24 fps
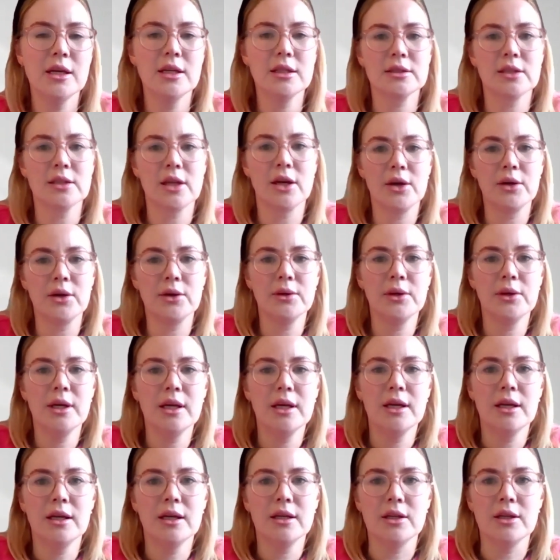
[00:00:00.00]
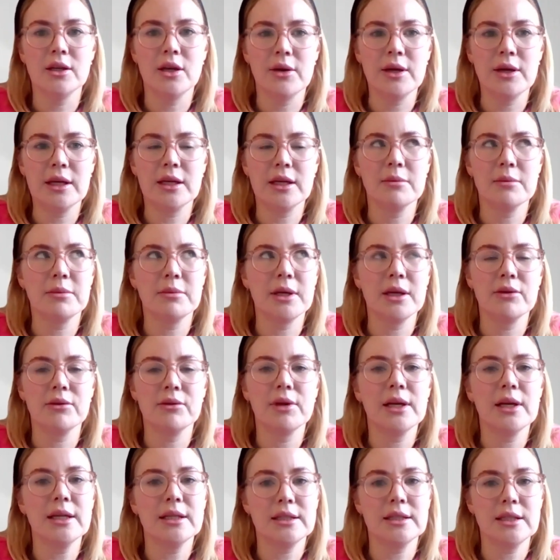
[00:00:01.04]
So, you know, it can be a
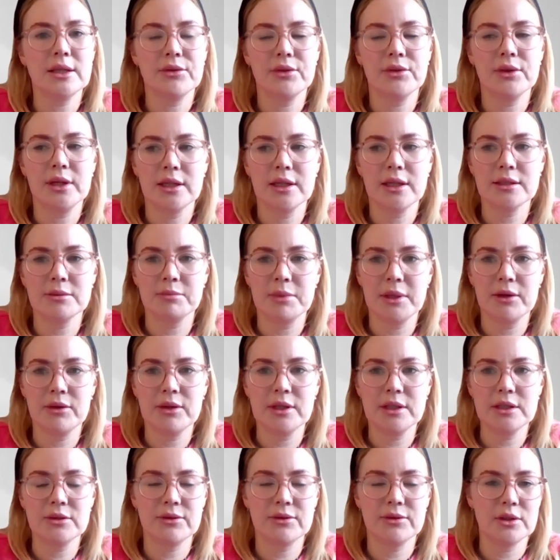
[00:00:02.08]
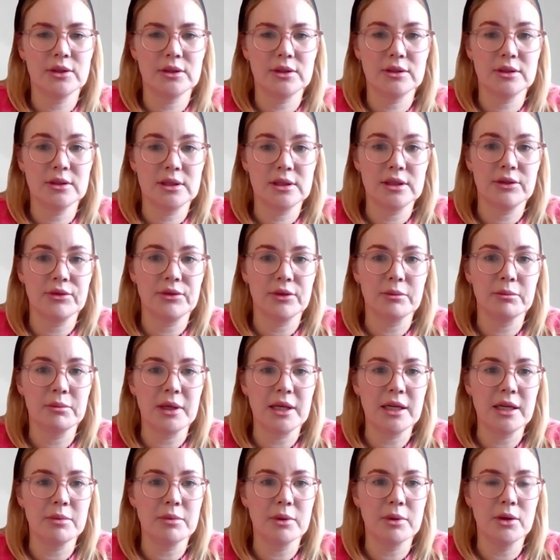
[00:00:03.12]
really different experience for different
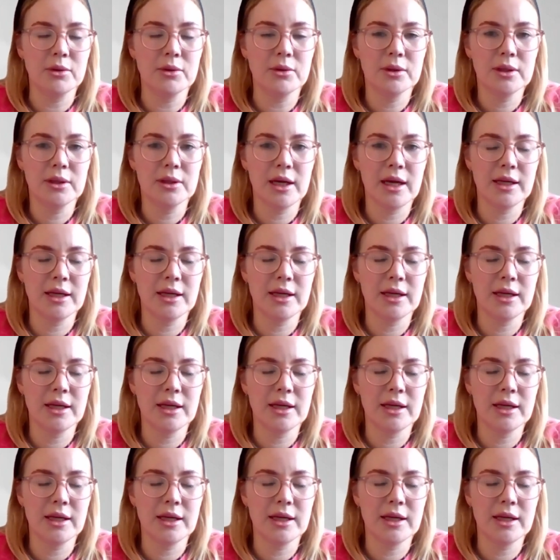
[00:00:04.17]
people.